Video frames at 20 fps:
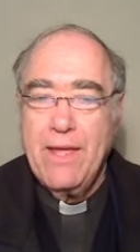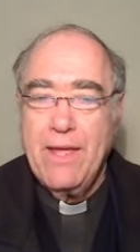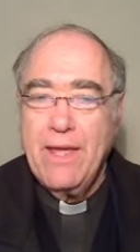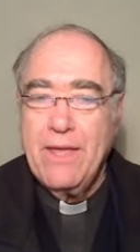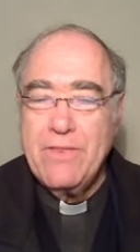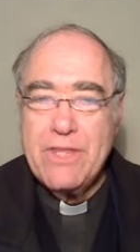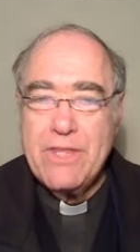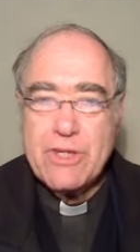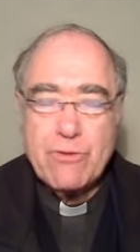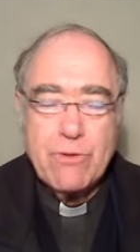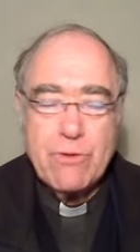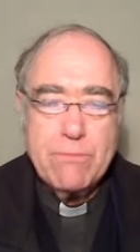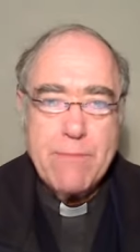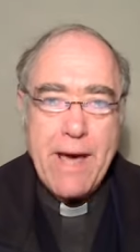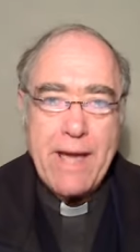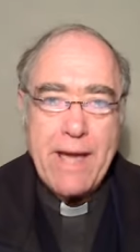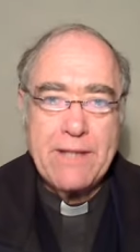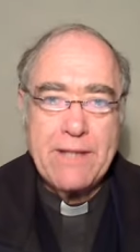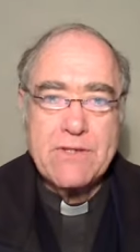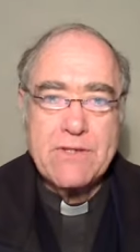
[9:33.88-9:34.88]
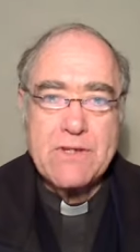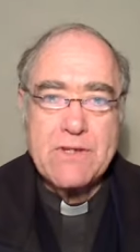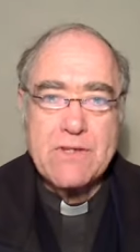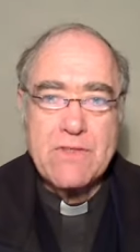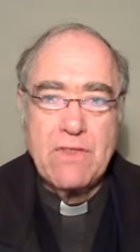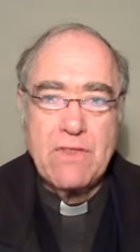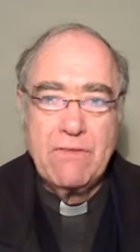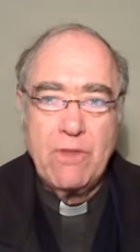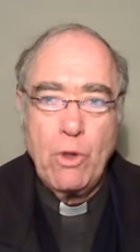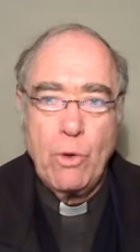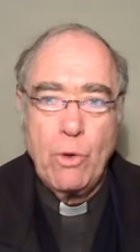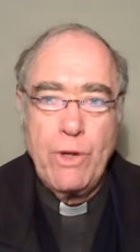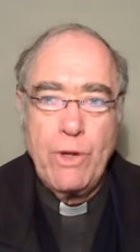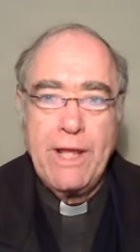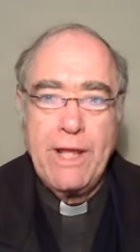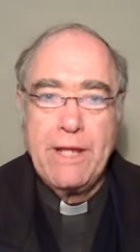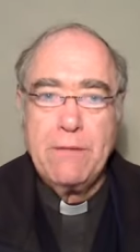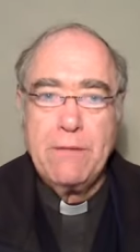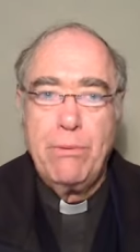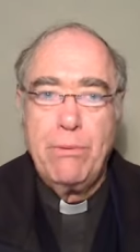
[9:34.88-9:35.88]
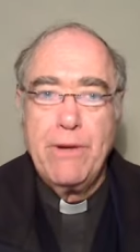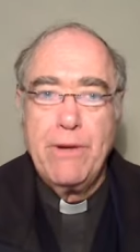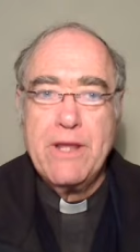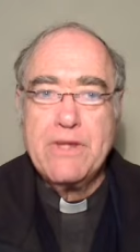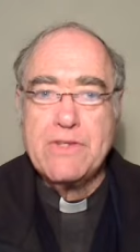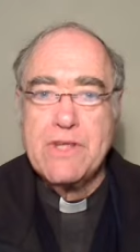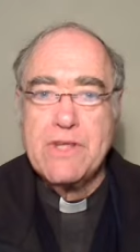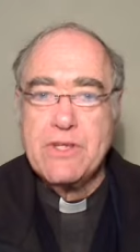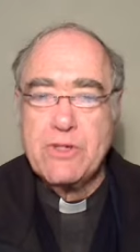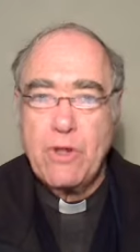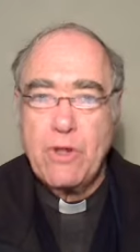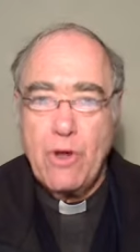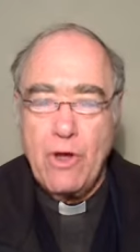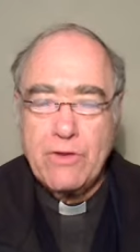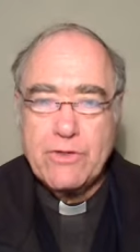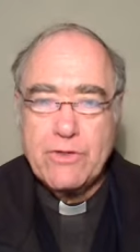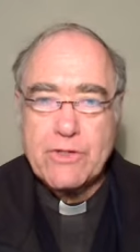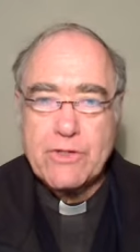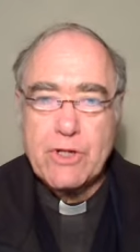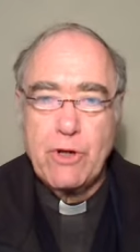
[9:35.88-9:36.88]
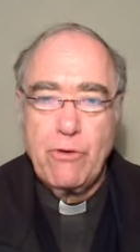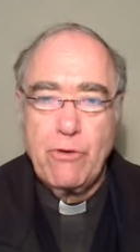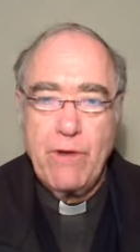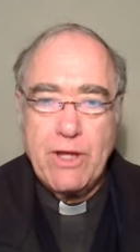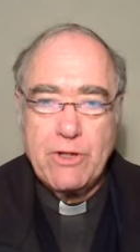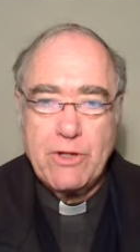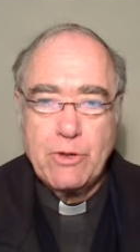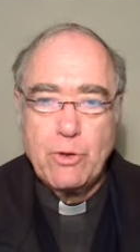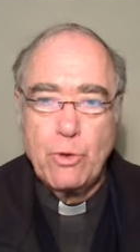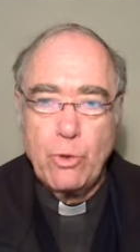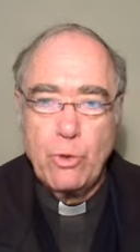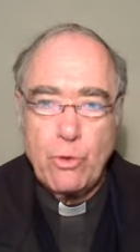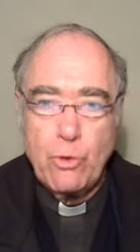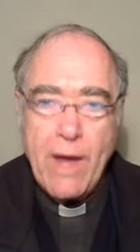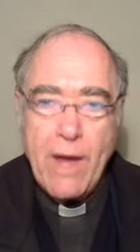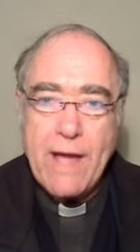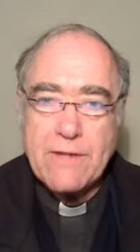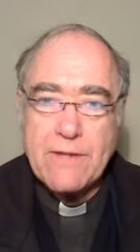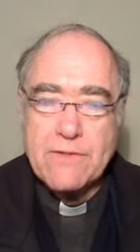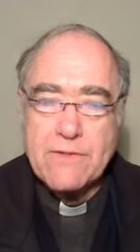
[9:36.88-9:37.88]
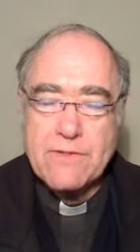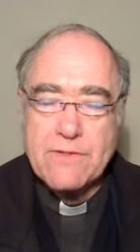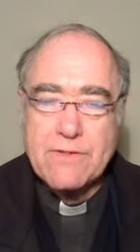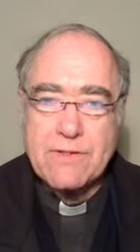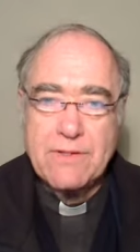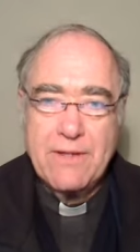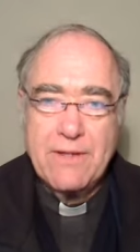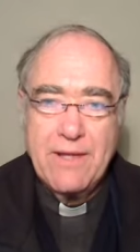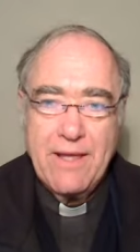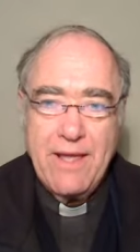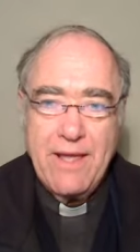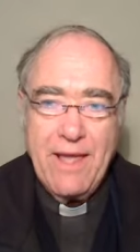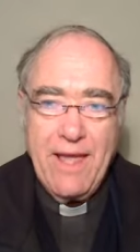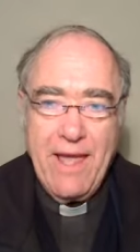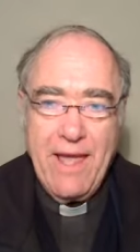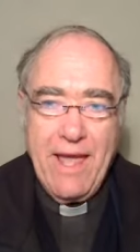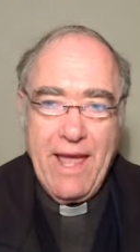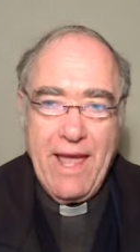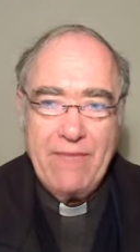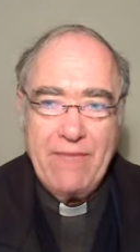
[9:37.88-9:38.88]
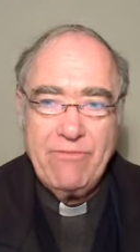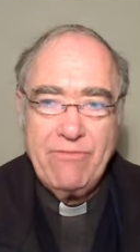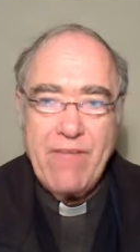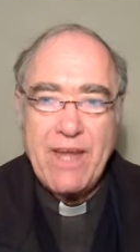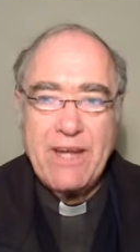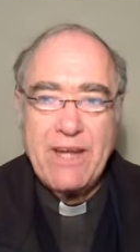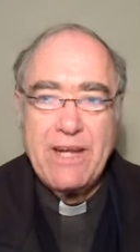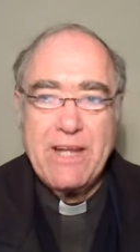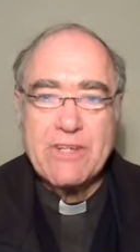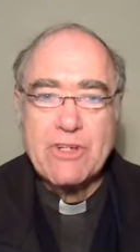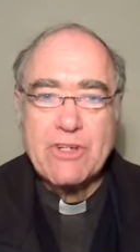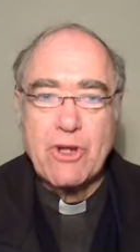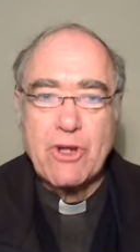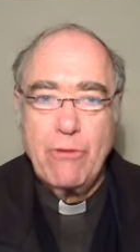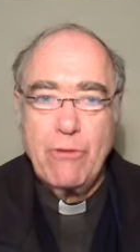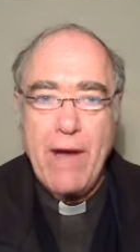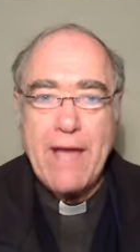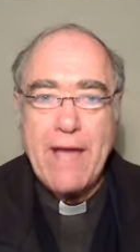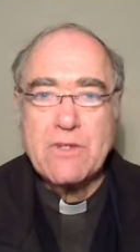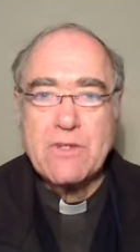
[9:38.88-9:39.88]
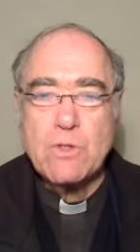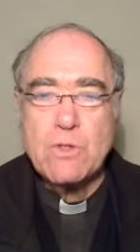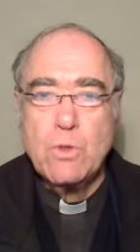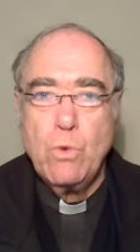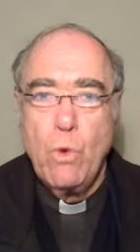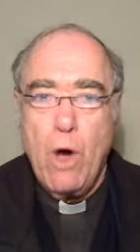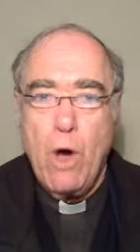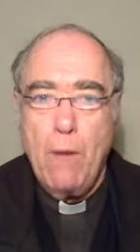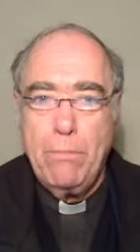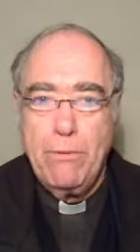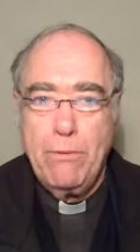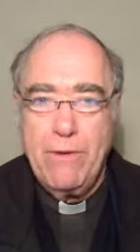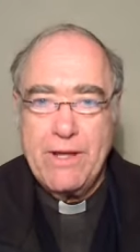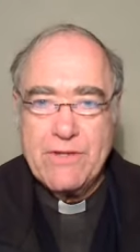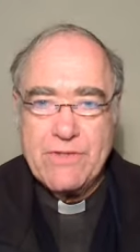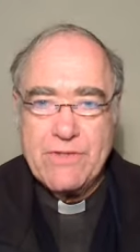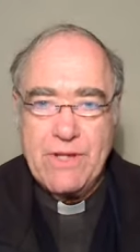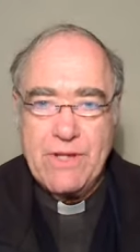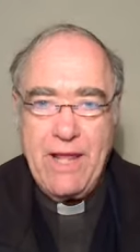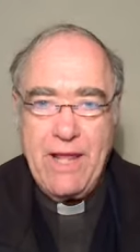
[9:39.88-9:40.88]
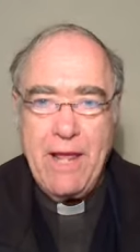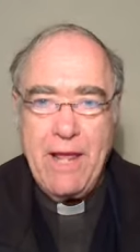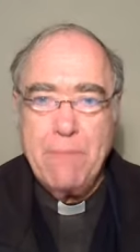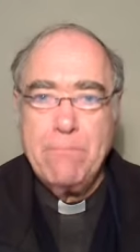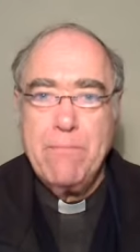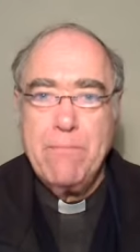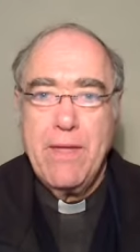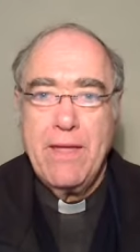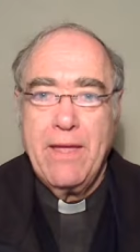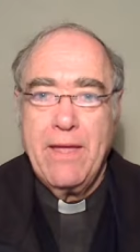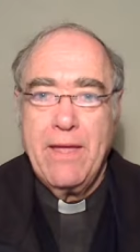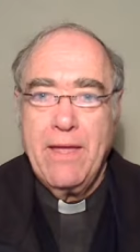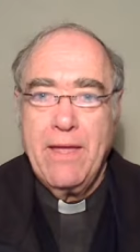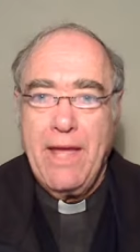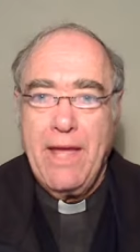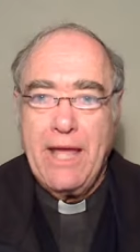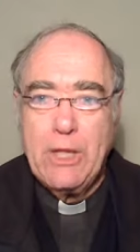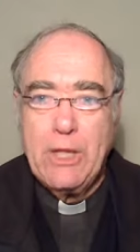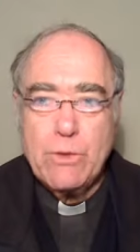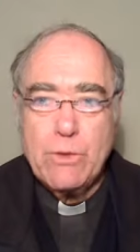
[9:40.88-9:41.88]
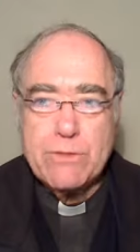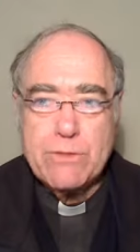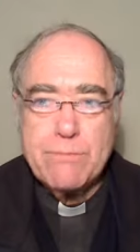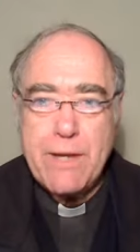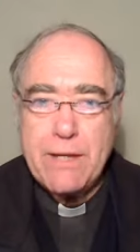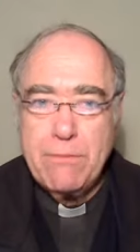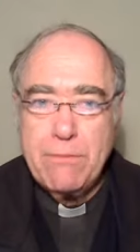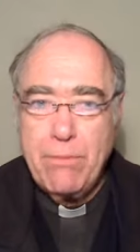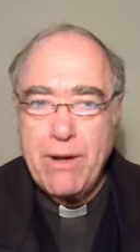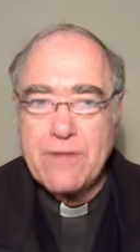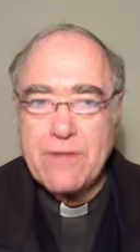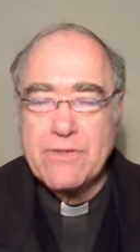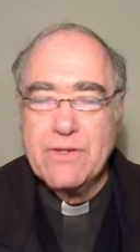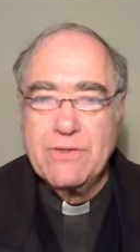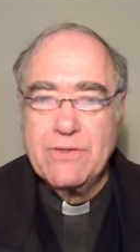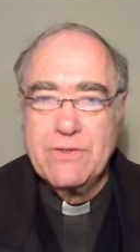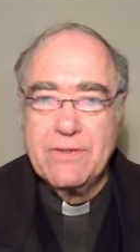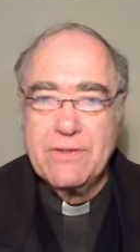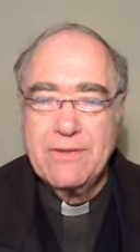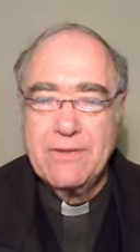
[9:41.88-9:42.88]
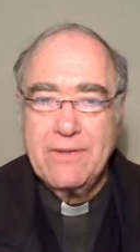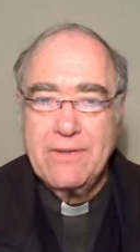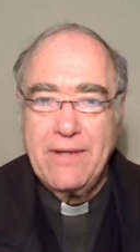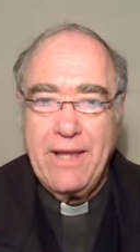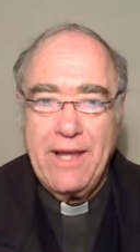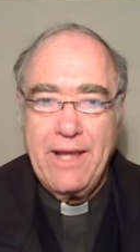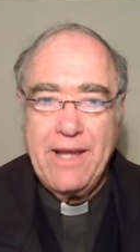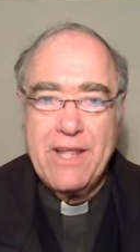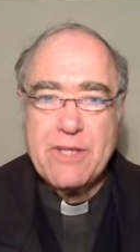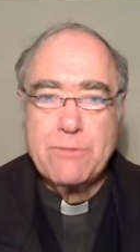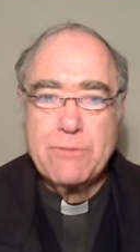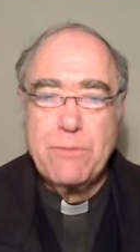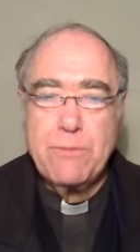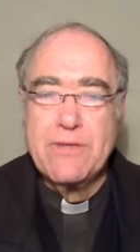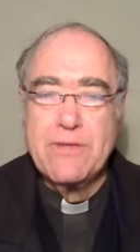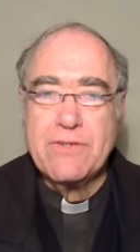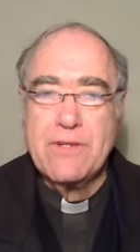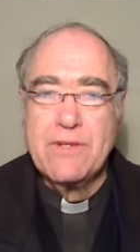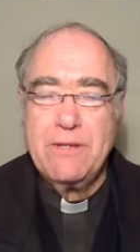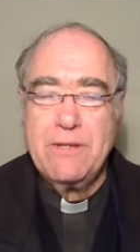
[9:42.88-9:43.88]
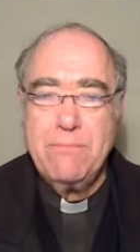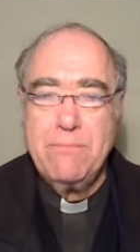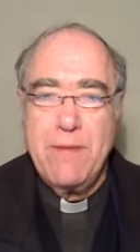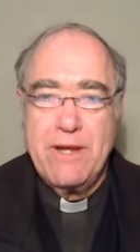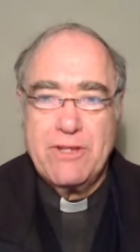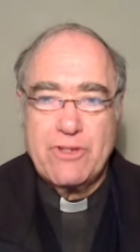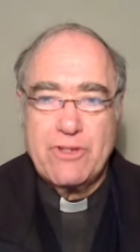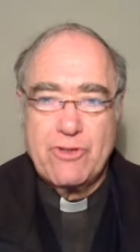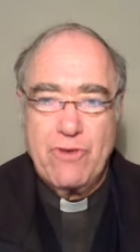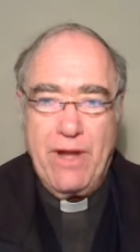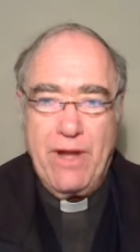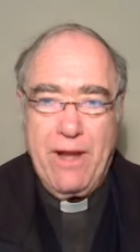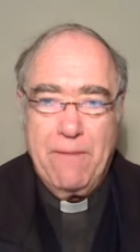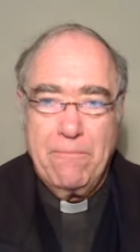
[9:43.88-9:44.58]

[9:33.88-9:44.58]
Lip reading: This reminds us that the ordained priest is consecrated to Christ and that it is Christ who operates in him and who is made present in his person and ministry.